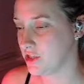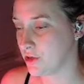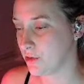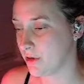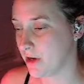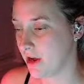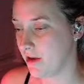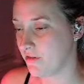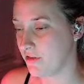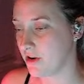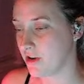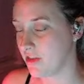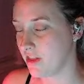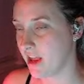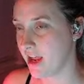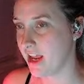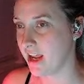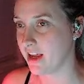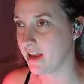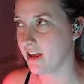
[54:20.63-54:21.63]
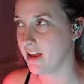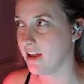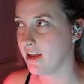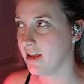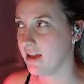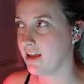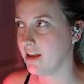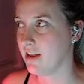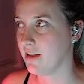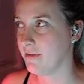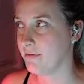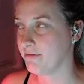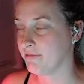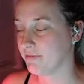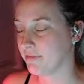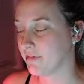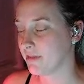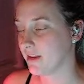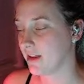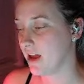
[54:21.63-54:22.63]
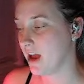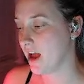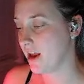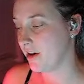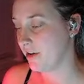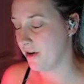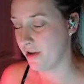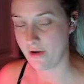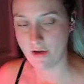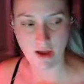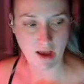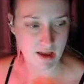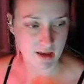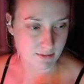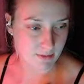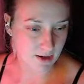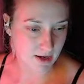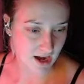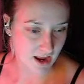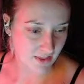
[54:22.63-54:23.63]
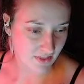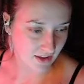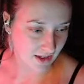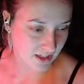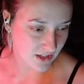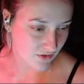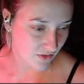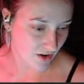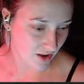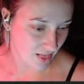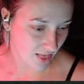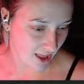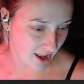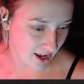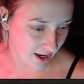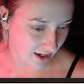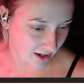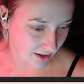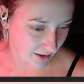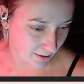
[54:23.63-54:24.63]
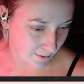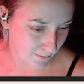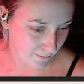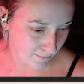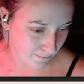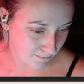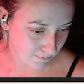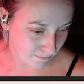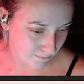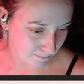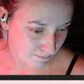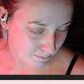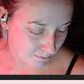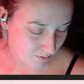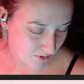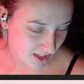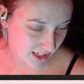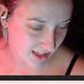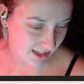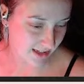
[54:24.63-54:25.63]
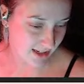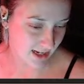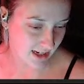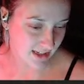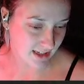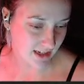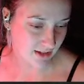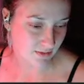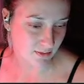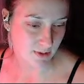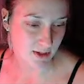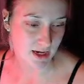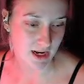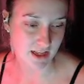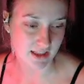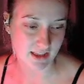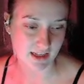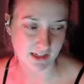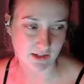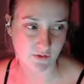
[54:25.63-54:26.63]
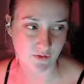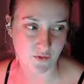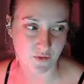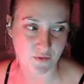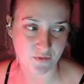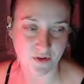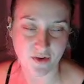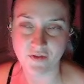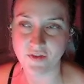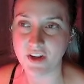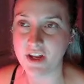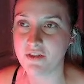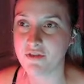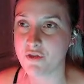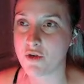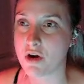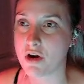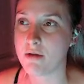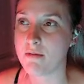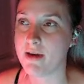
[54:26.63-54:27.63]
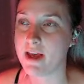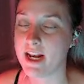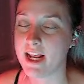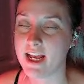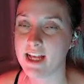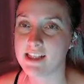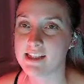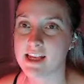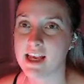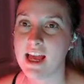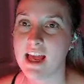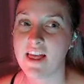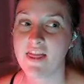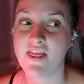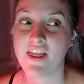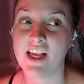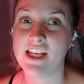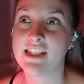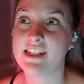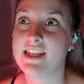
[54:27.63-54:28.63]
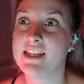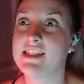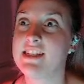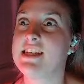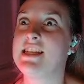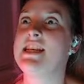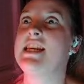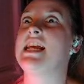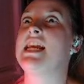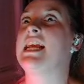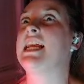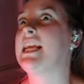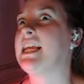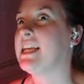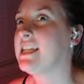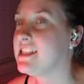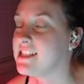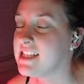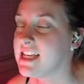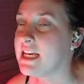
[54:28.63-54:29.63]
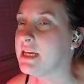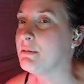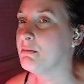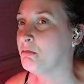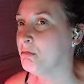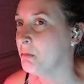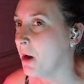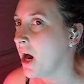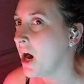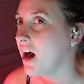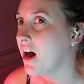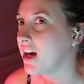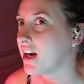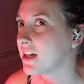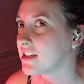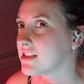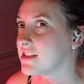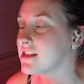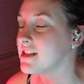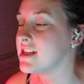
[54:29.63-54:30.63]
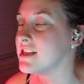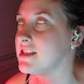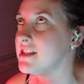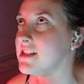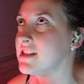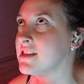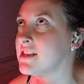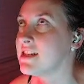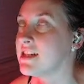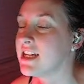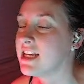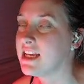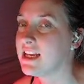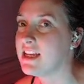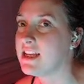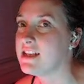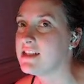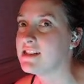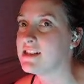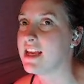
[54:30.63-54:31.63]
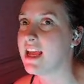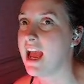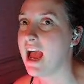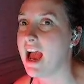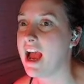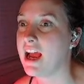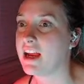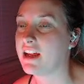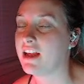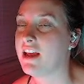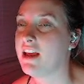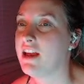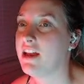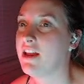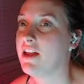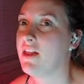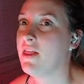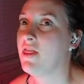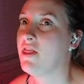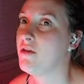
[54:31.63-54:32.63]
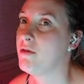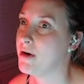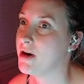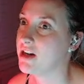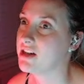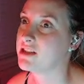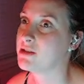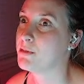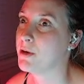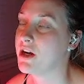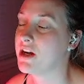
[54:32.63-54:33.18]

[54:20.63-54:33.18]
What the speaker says: or whatever, like, I don't know. I've been at this for like, this says I've been at this for 54 minutes. This is an easy box. This is an easy hack the box.